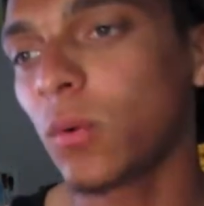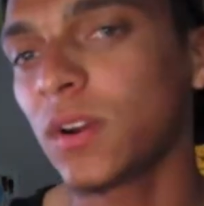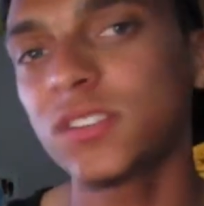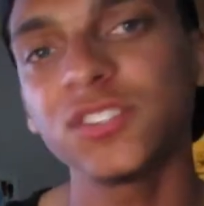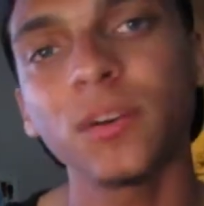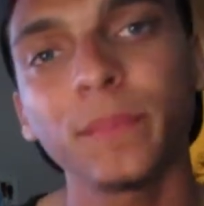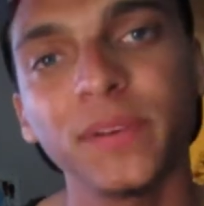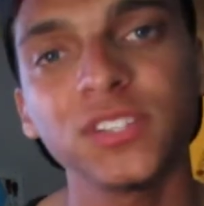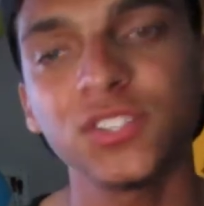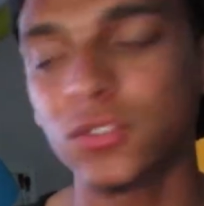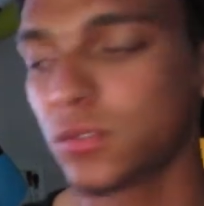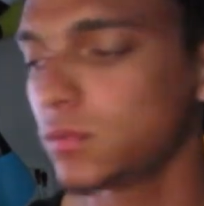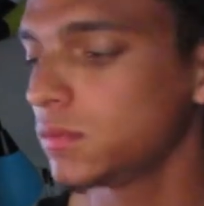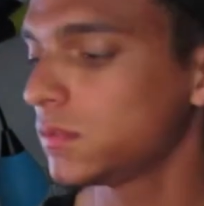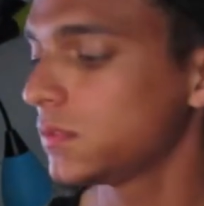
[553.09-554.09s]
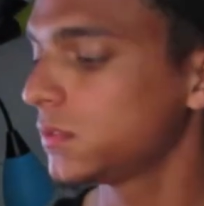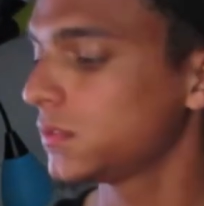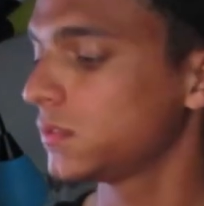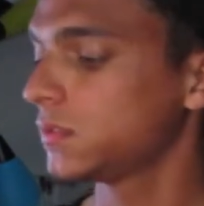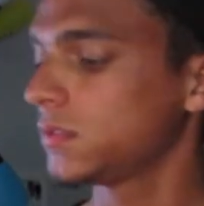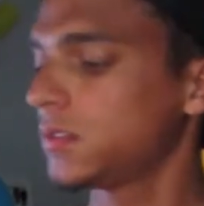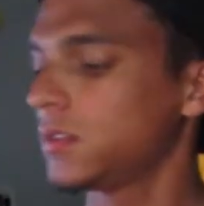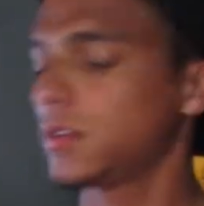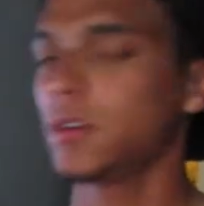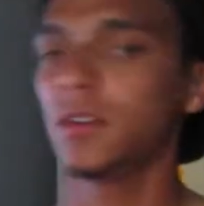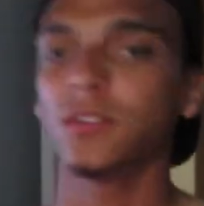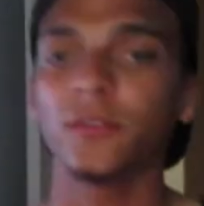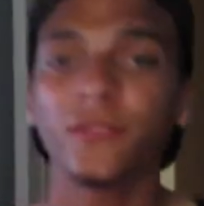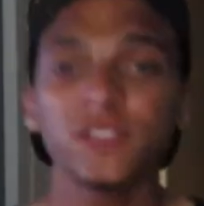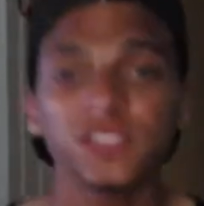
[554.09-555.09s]
want to jump into,
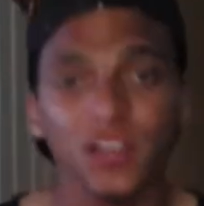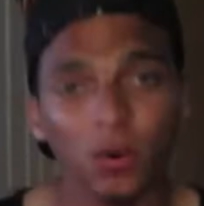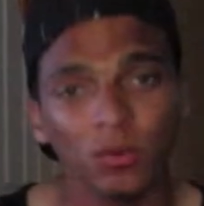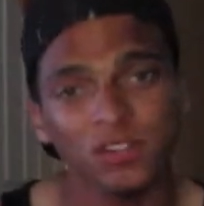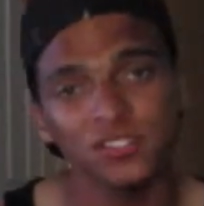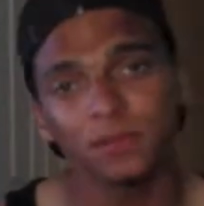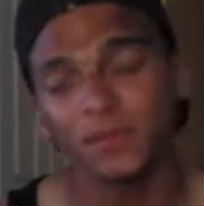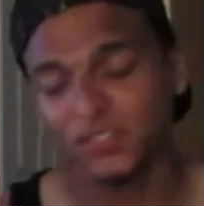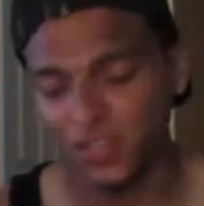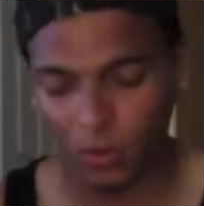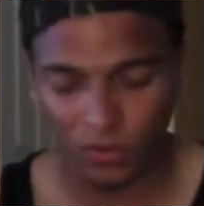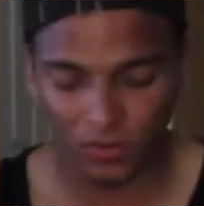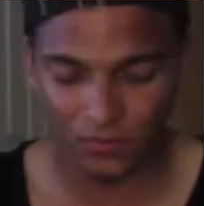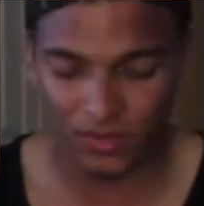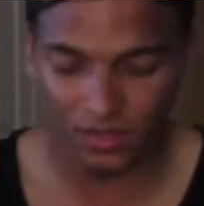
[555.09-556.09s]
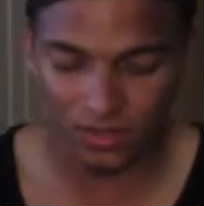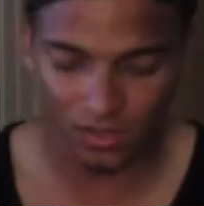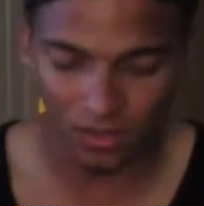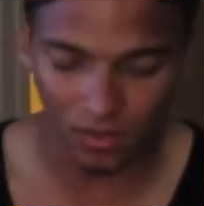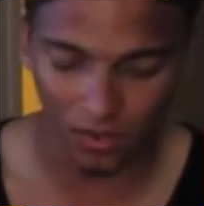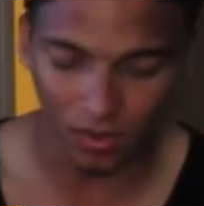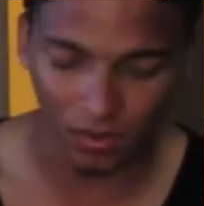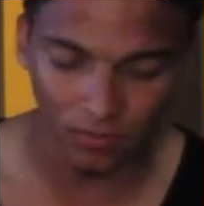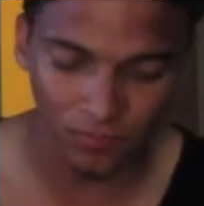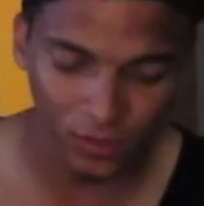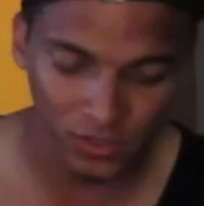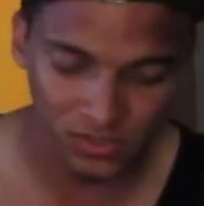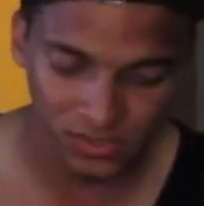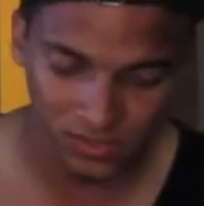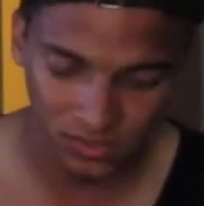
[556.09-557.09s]
I want to read a
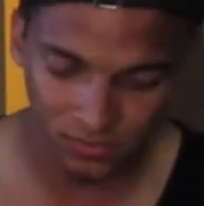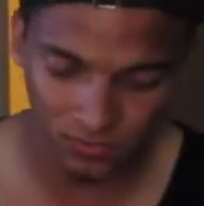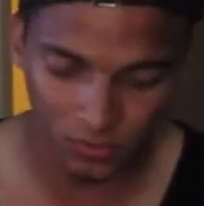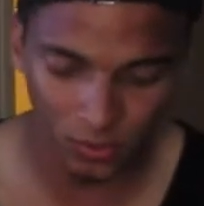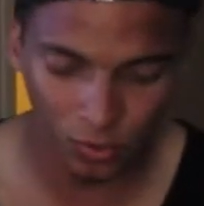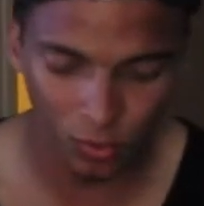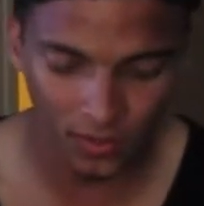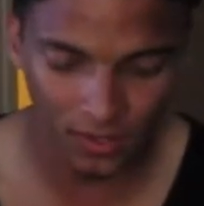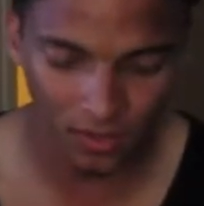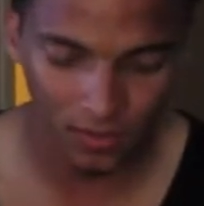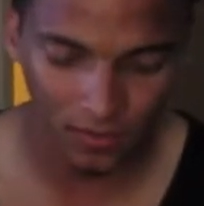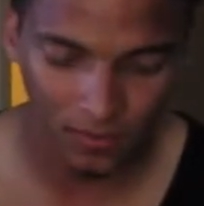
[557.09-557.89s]
verse real quick